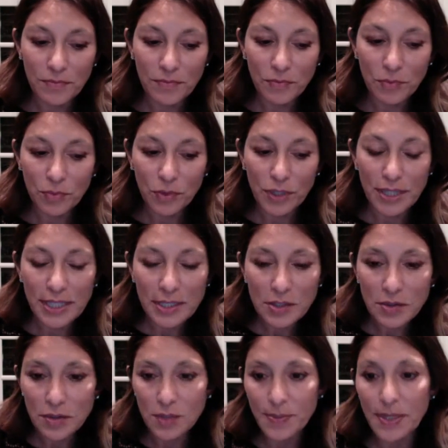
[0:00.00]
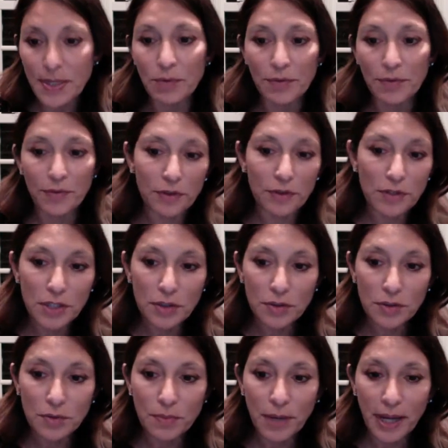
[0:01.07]
these students being referred to you
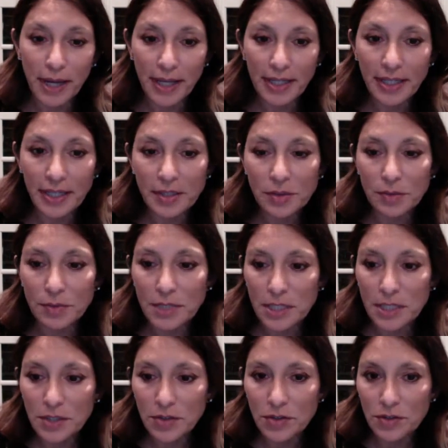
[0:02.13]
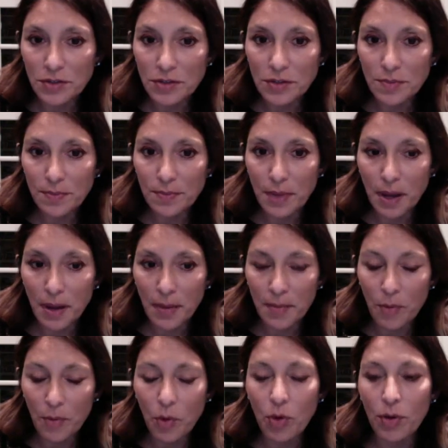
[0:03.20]
by classroom teachers
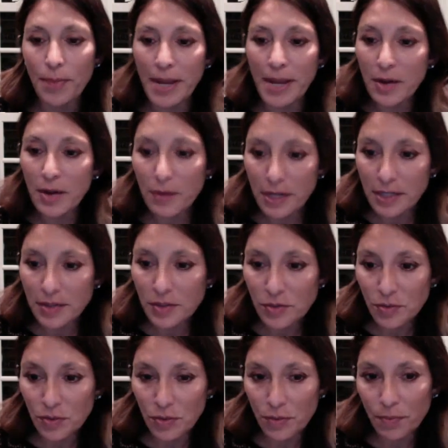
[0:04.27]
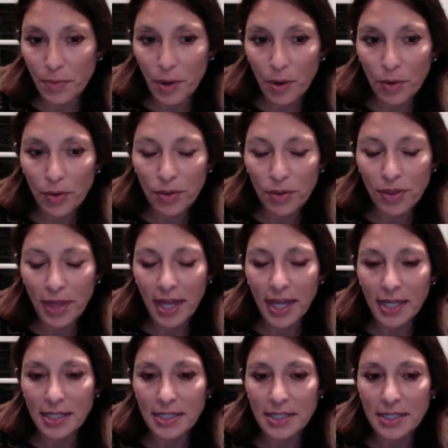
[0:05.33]
or parents or both?
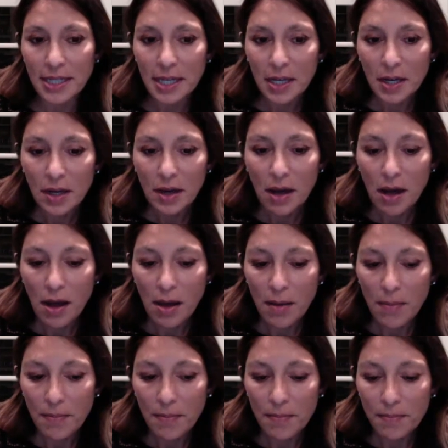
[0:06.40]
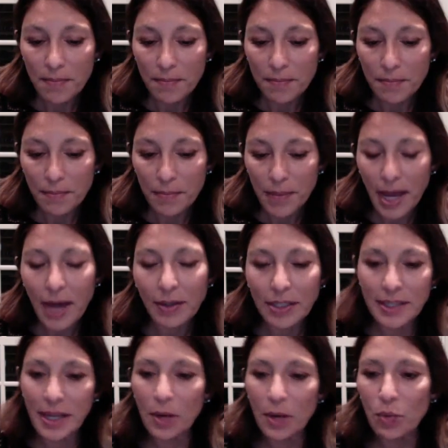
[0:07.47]
And how did
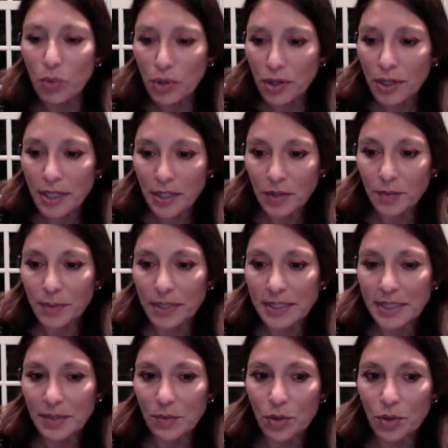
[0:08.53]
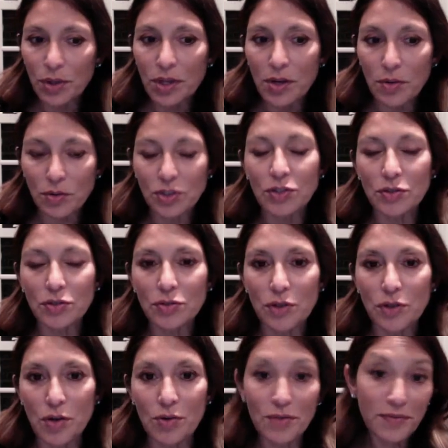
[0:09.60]
that work in your building? Do you
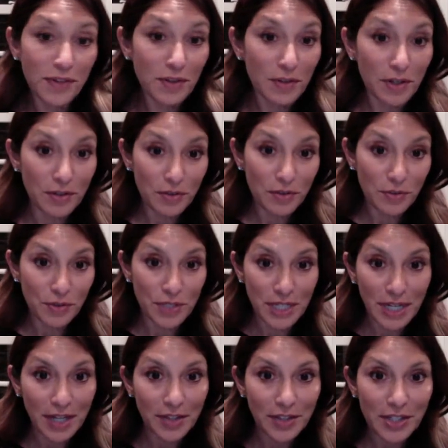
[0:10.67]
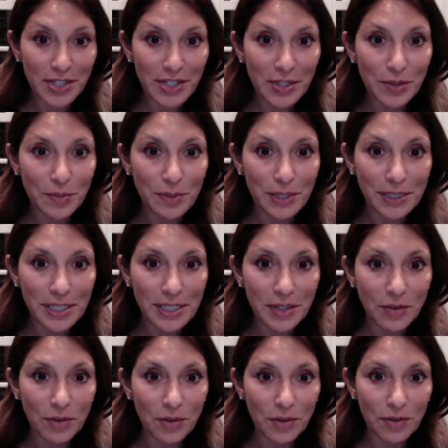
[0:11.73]
know if there are school psychologists in your building
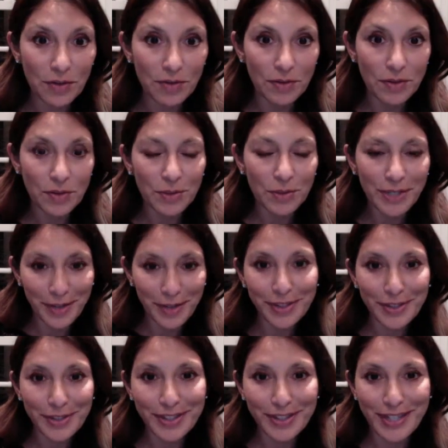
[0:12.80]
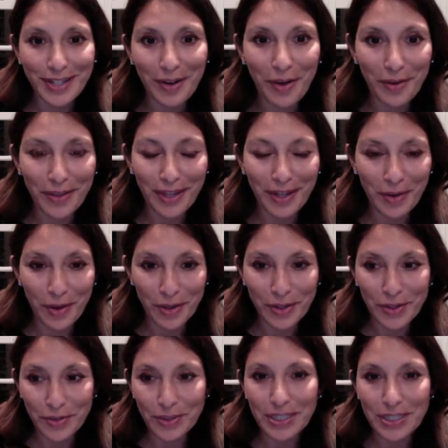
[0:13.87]
or school counselors that
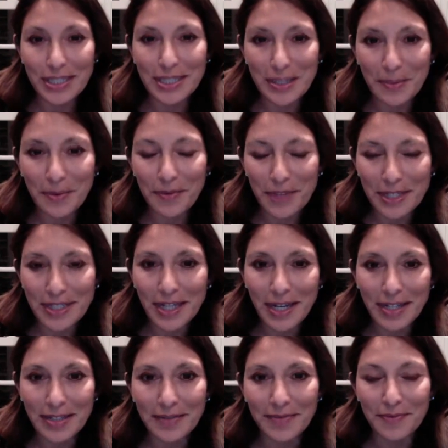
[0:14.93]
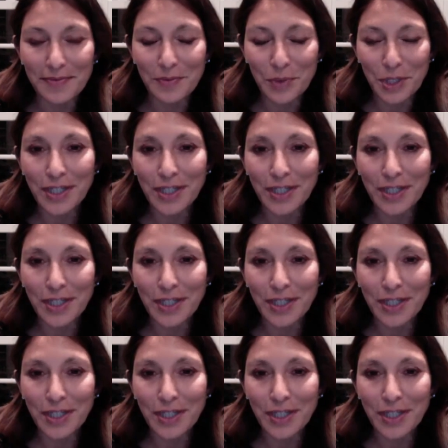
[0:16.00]
also did some of this kind of work?